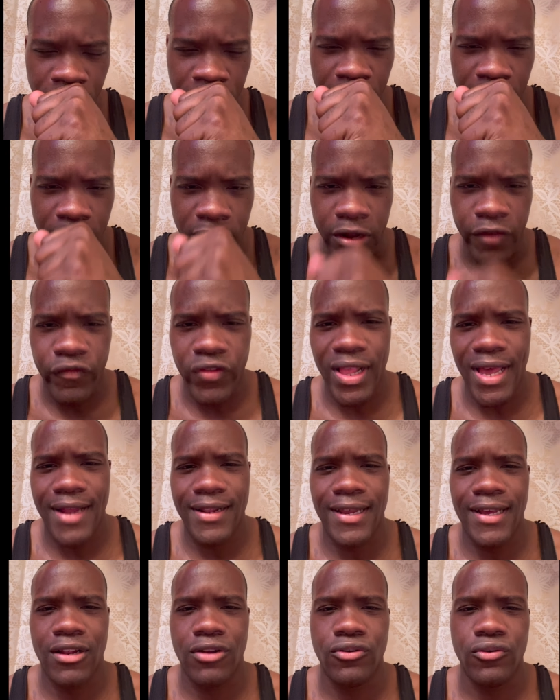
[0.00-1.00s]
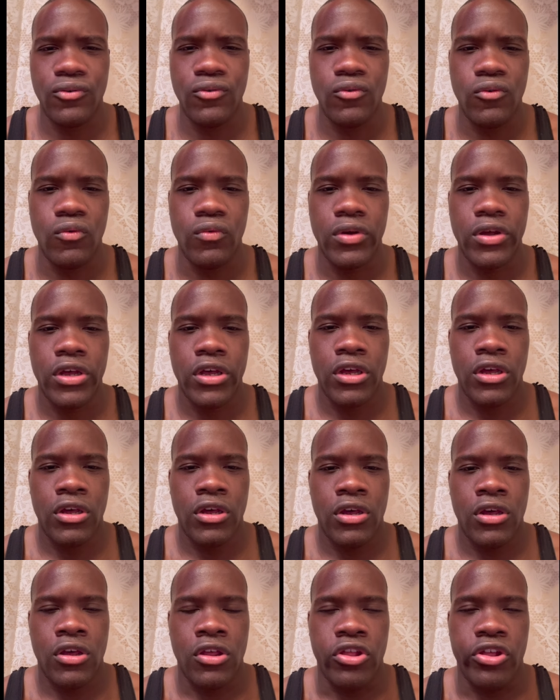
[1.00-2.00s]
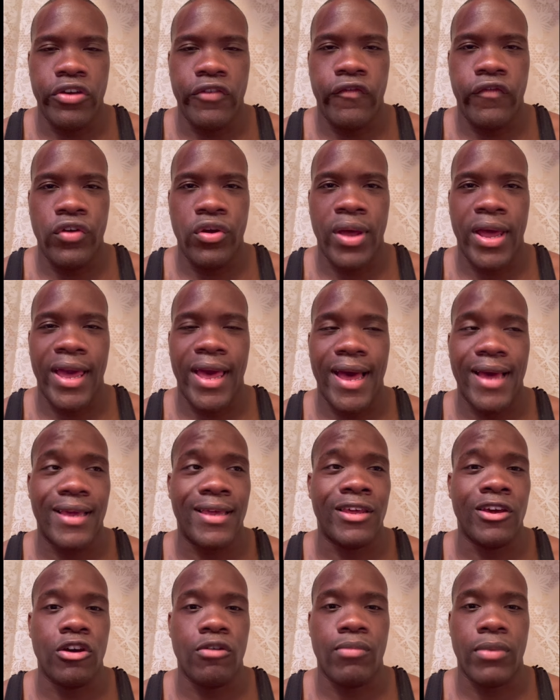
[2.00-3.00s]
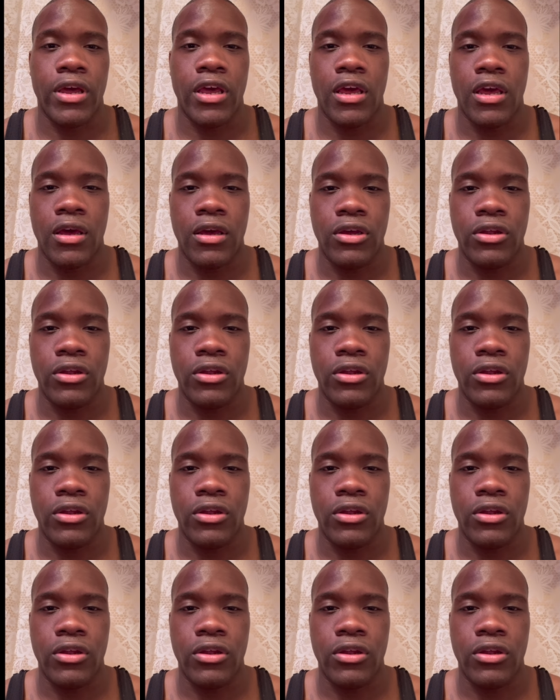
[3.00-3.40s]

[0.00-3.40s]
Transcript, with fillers: know, I feel like that dude just feel had got killed, man.